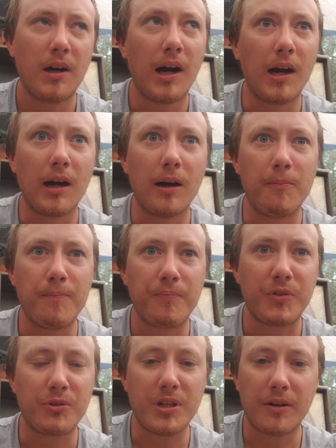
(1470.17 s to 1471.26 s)

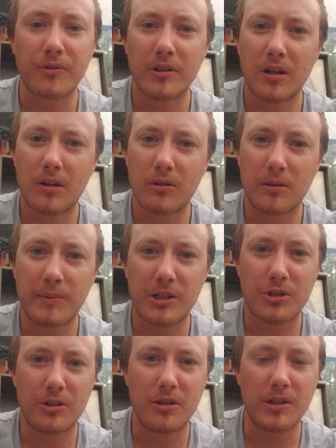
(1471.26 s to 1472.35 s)
You're definitely going to want to make
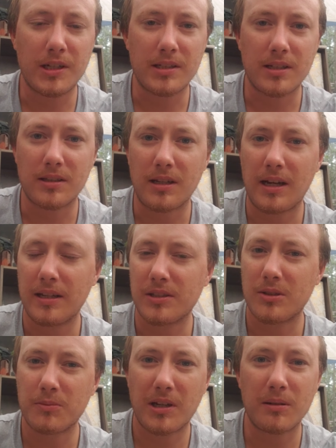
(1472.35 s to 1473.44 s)
sure you get a tent that has
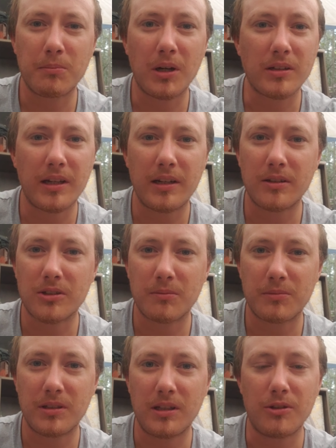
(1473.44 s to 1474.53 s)
some kind of bug netting or
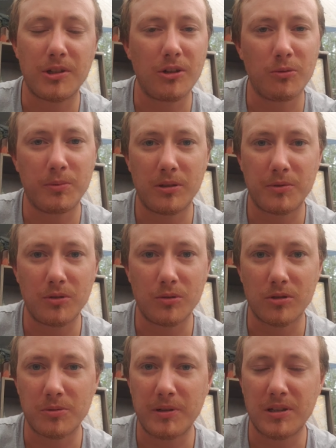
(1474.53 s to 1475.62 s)
something that you can open up the
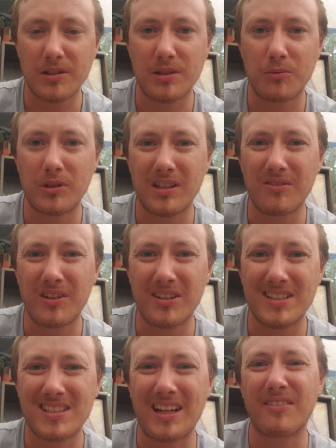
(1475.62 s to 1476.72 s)
doors, because it will get very
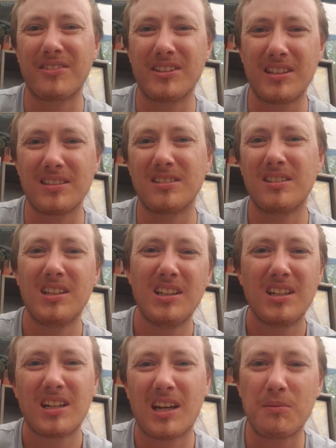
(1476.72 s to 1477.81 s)
stifling and
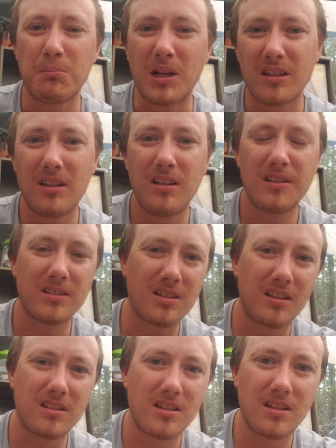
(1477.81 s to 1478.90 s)
kind of muggy
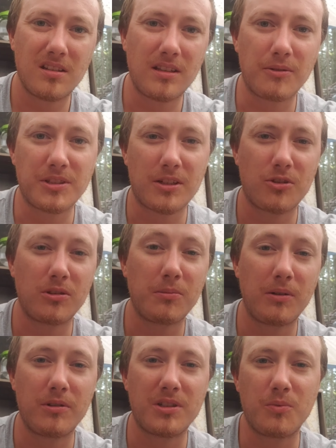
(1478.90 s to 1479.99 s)
inside the tent. That was actually the
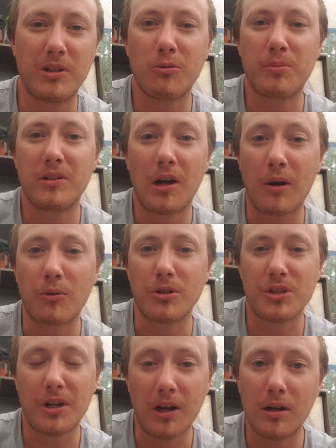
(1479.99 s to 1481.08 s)
main reason we opened
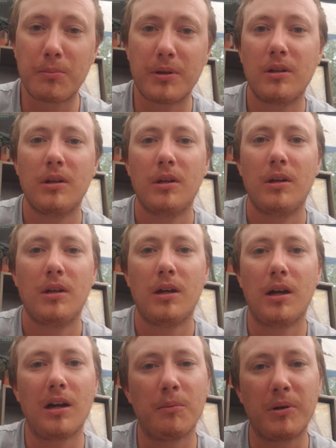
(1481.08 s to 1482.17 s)
ours up.
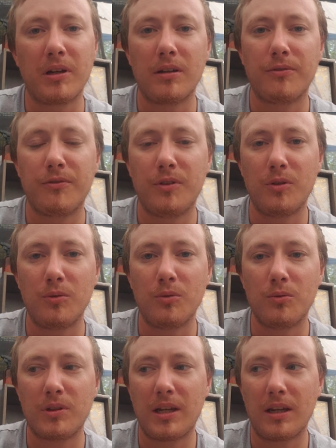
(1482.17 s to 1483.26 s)
But if
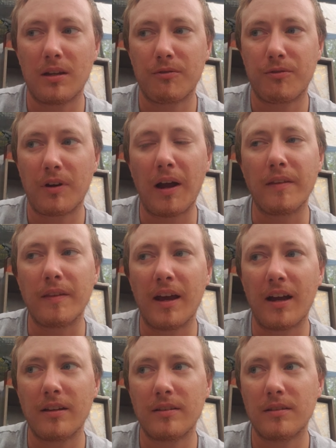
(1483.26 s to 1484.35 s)
you can't find
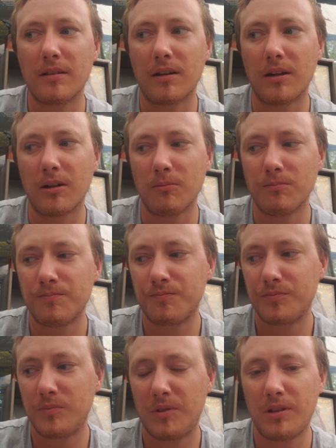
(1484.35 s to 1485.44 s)
that,
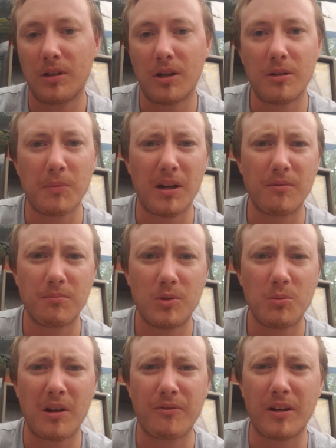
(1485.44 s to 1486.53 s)
you know, you
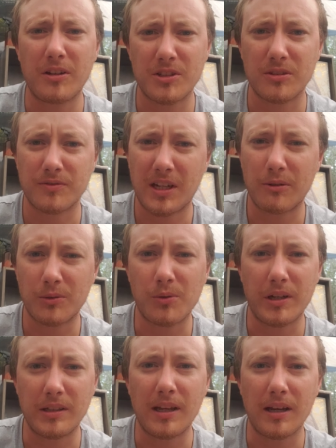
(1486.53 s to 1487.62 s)
might find yourself kind of
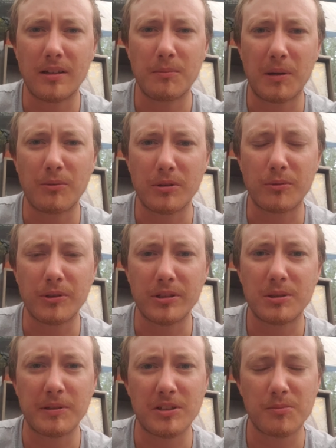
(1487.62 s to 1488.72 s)
regretting that. You might want to really
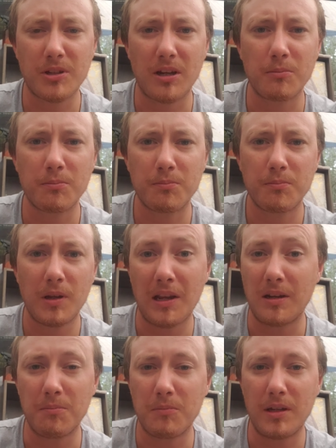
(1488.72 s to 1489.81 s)
spend some time
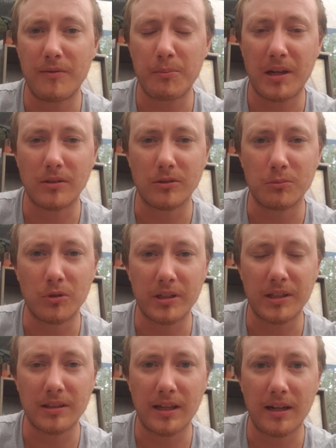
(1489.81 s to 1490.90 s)
and even pay a little more to
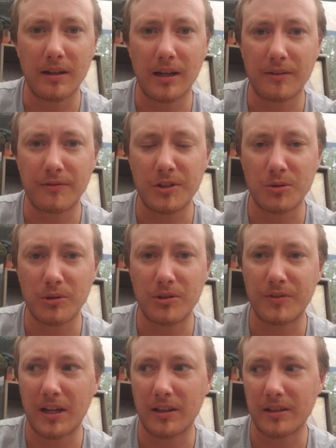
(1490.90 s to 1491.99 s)
get that added feature where
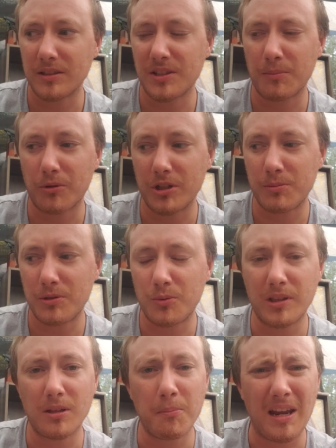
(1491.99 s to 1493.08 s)
you've got like a separation
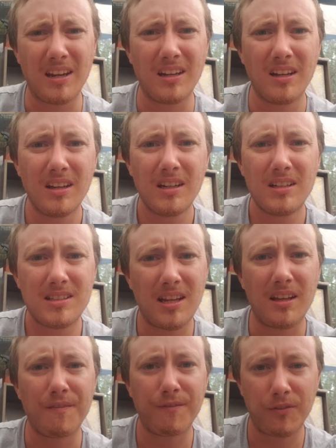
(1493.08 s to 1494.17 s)
between the main
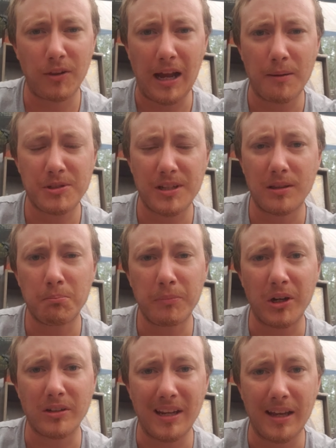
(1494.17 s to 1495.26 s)
tent flaps and the
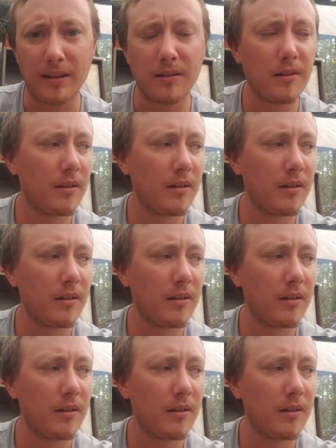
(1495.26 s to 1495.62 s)
bug net.